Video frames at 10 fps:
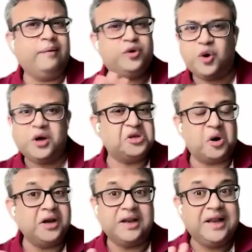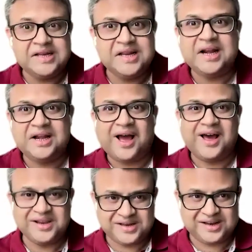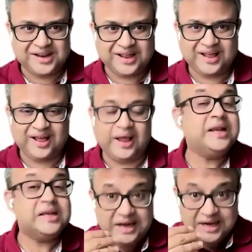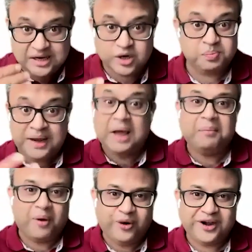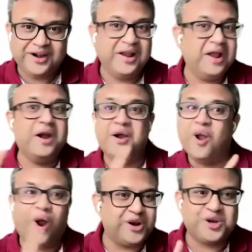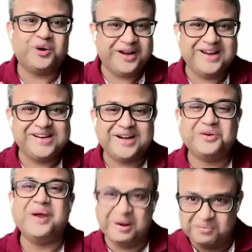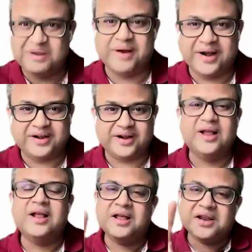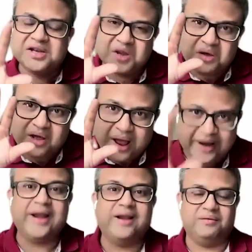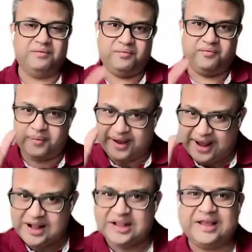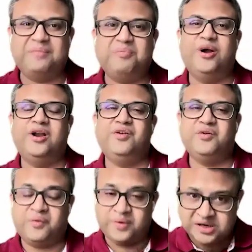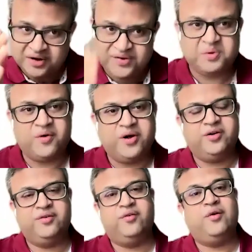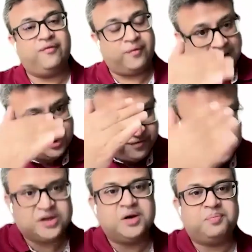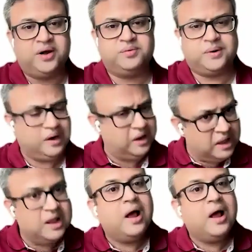I'm sure it's not an easy task. It's easy to speak about it, not so easy to implement it. So again, from a healthcare point of view, from a service point of view, from an infrastructure point of view,